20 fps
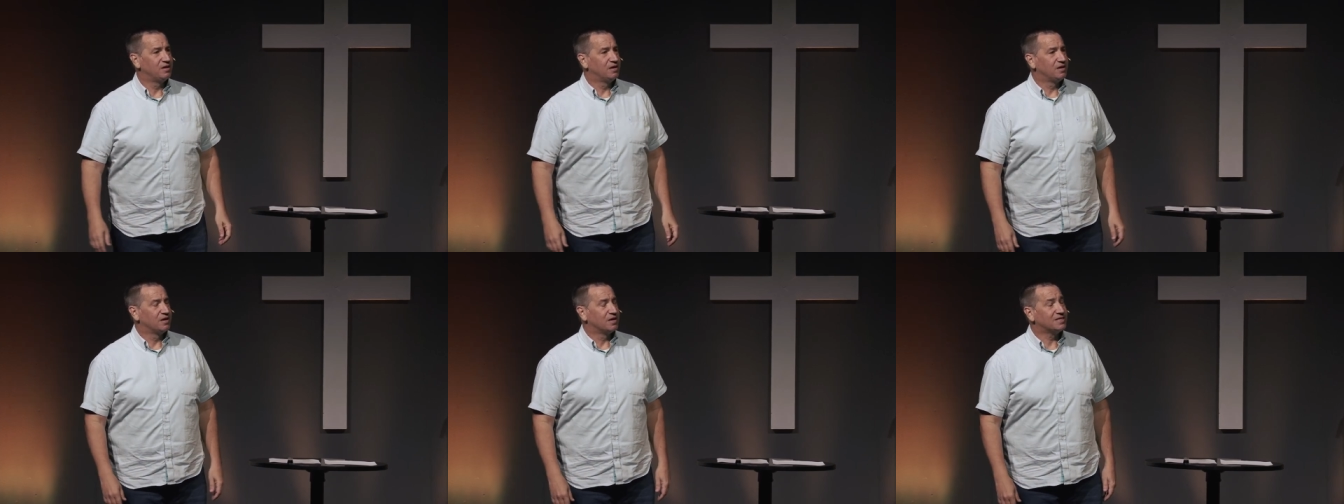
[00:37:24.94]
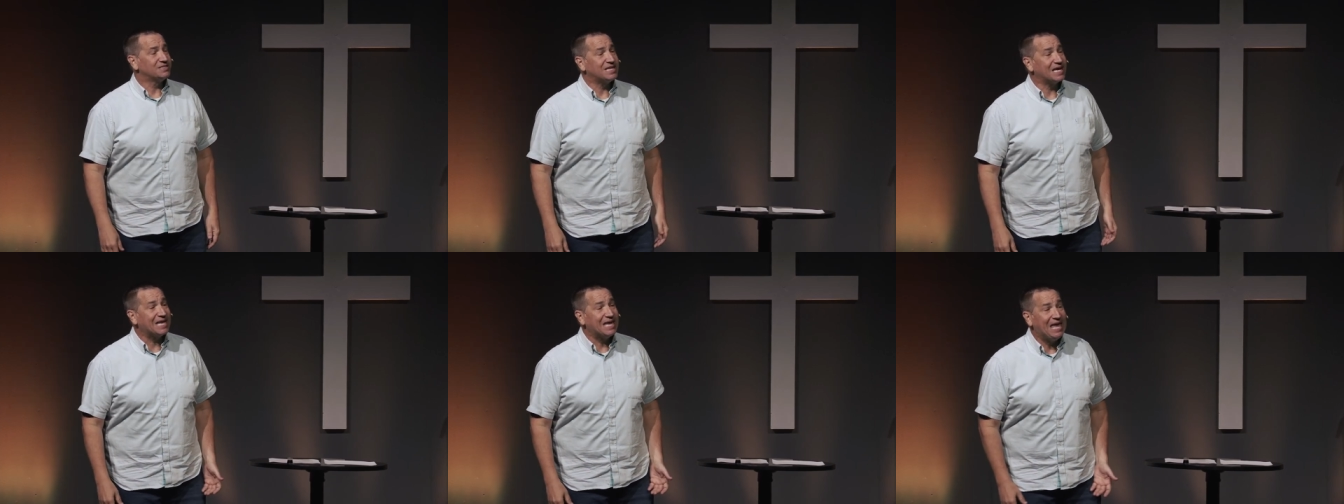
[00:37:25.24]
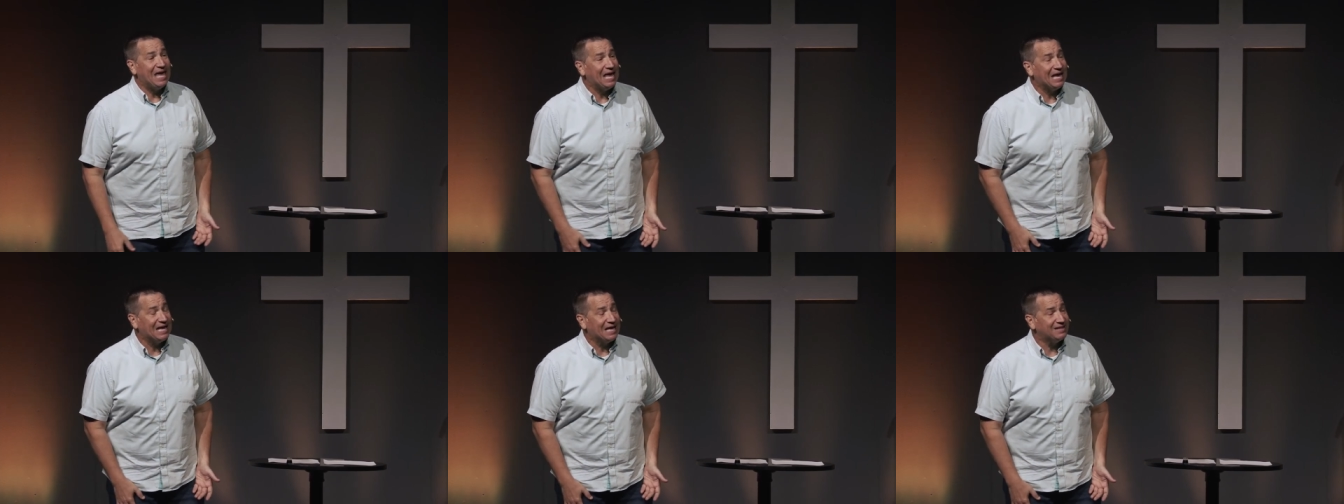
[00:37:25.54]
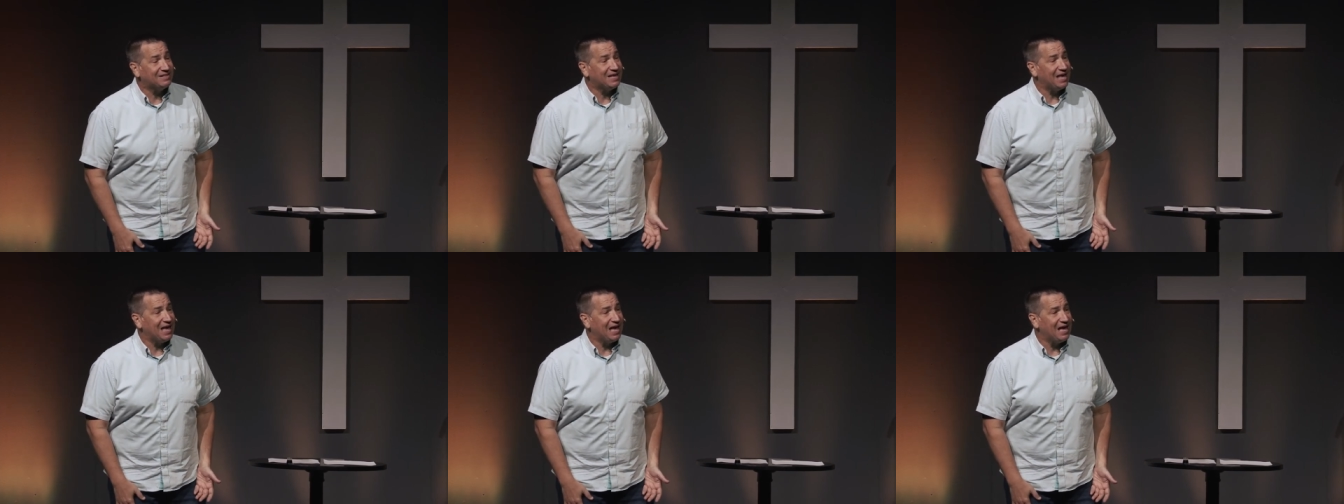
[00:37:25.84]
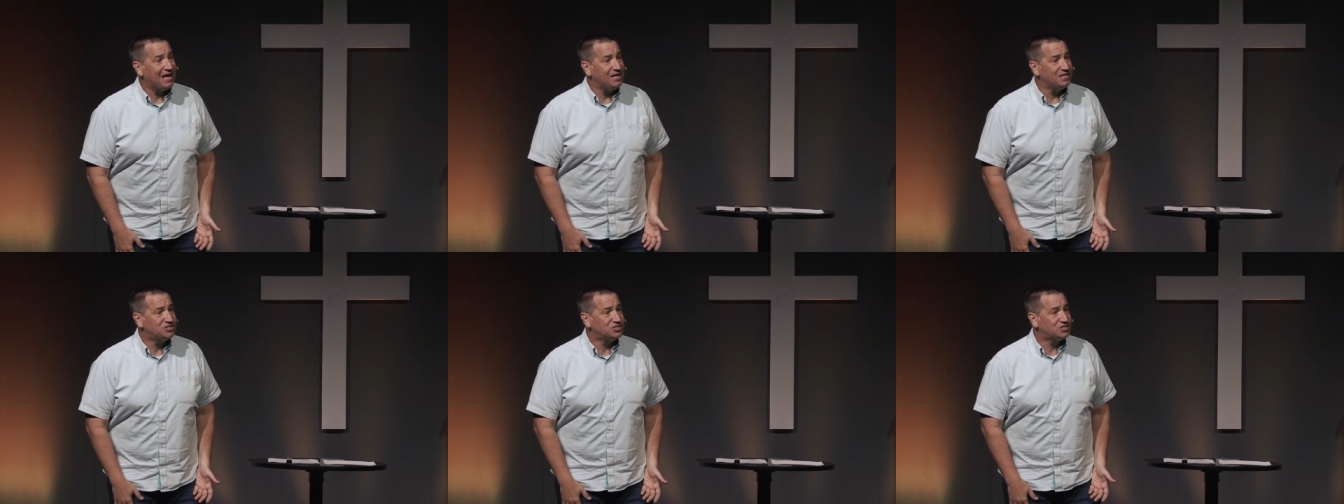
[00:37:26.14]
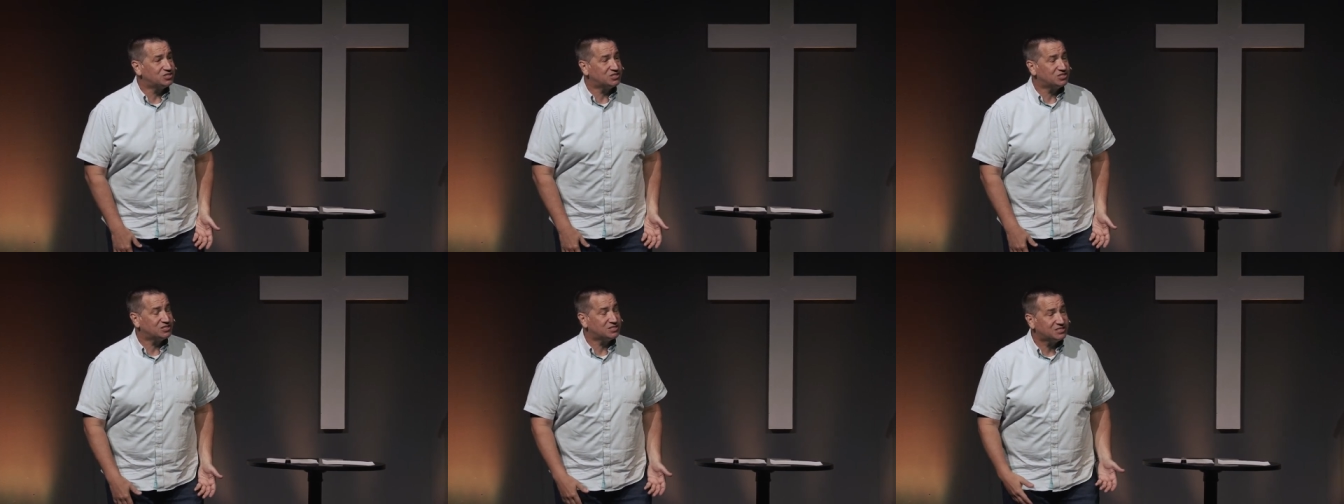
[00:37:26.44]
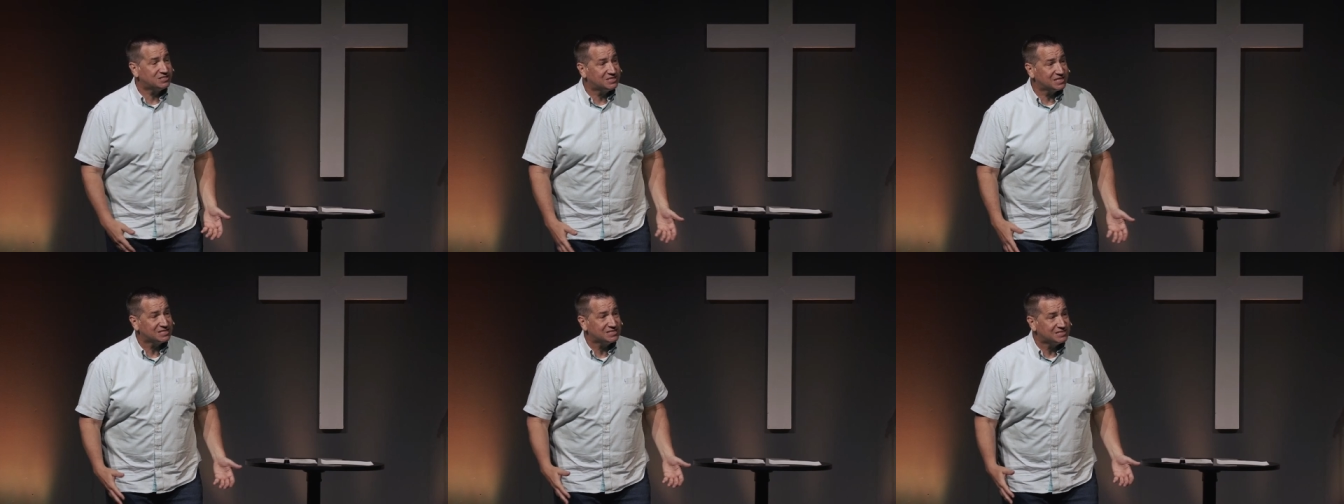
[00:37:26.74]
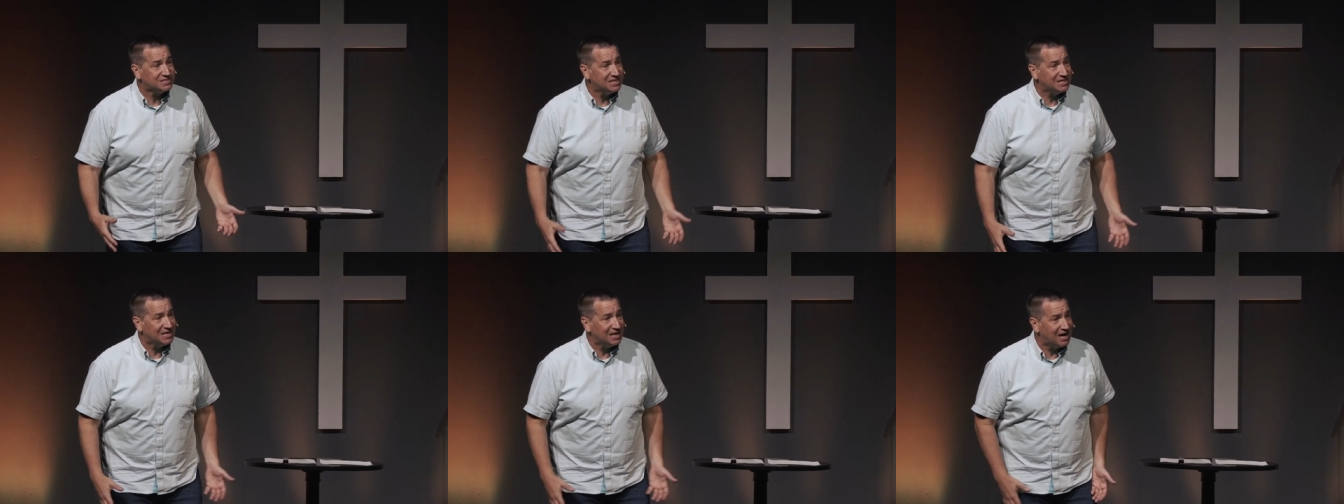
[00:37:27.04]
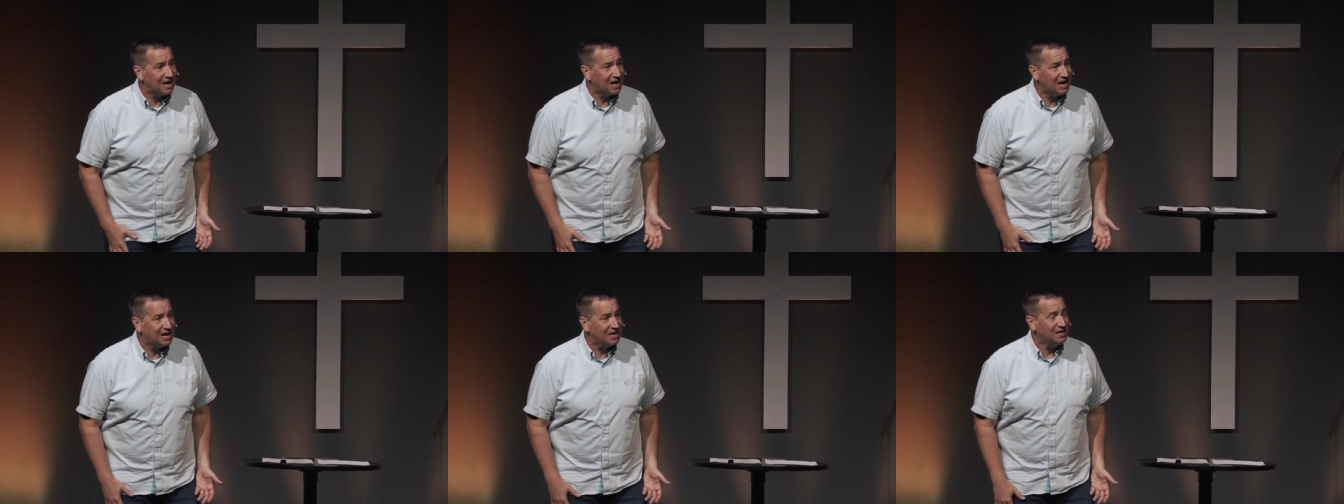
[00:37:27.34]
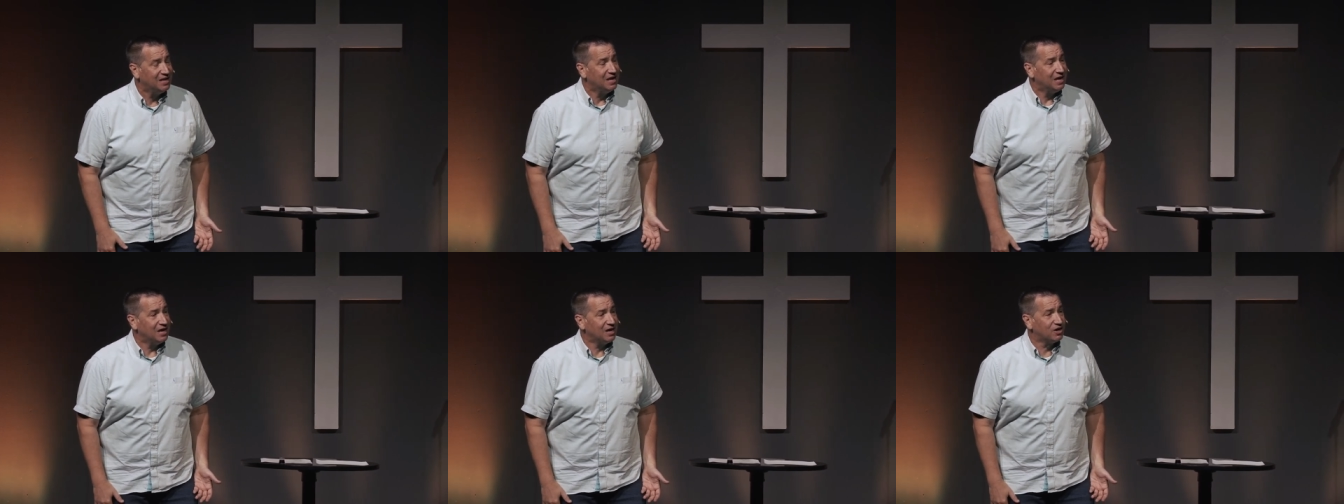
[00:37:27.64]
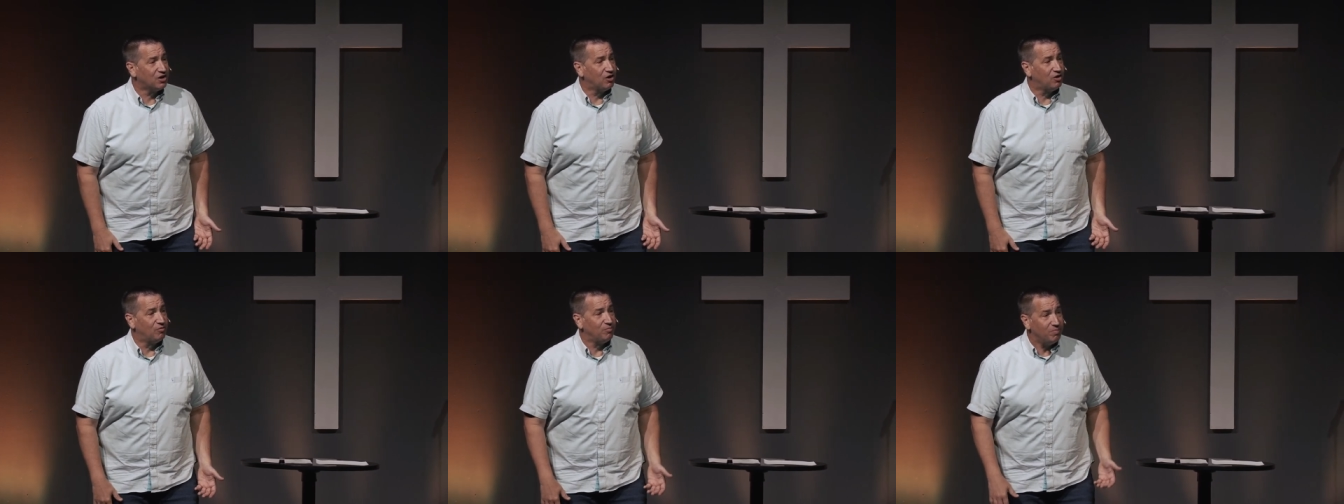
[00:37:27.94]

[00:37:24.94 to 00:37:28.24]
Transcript: Because I can't get to age 69 and go,